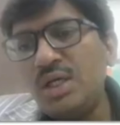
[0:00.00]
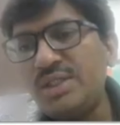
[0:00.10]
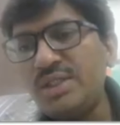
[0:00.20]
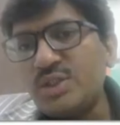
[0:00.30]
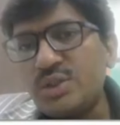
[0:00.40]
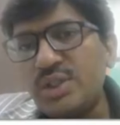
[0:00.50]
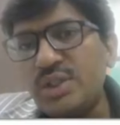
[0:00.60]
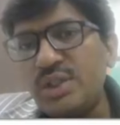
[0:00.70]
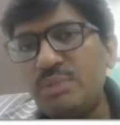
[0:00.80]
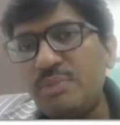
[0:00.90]
This
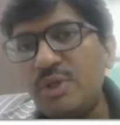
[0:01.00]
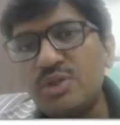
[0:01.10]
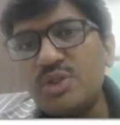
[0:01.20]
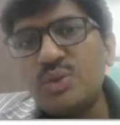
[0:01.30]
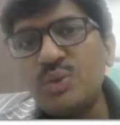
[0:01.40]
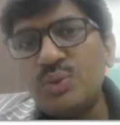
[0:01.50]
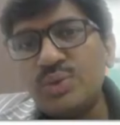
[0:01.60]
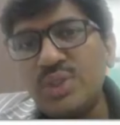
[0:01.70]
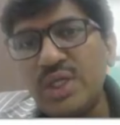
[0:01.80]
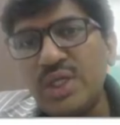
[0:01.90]
question belongs
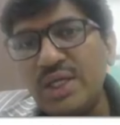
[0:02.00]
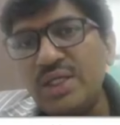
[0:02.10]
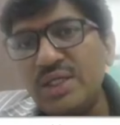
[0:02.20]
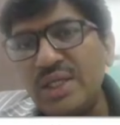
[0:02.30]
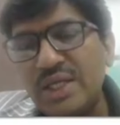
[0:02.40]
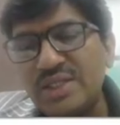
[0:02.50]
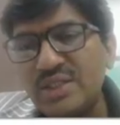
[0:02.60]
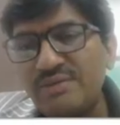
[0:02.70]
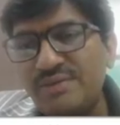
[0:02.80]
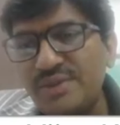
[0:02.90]
to the Indian
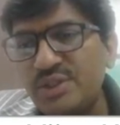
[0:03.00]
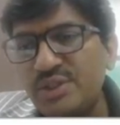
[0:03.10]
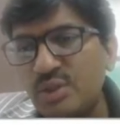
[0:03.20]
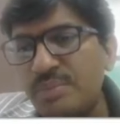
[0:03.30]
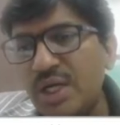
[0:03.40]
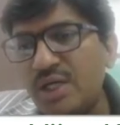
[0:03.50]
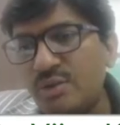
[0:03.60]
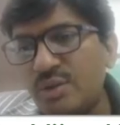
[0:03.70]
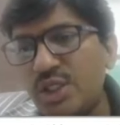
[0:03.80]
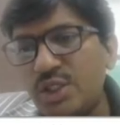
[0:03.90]
National Physics
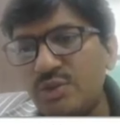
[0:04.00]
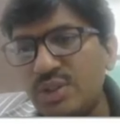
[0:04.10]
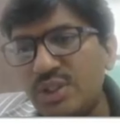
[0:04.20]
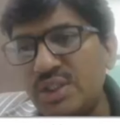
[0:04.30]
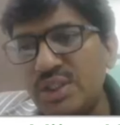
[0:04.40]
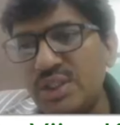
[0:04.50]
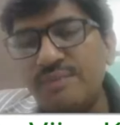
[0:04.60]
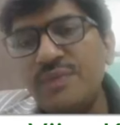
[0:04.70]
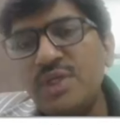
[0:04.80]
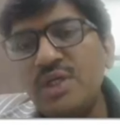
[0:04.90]
Olympiad-2023.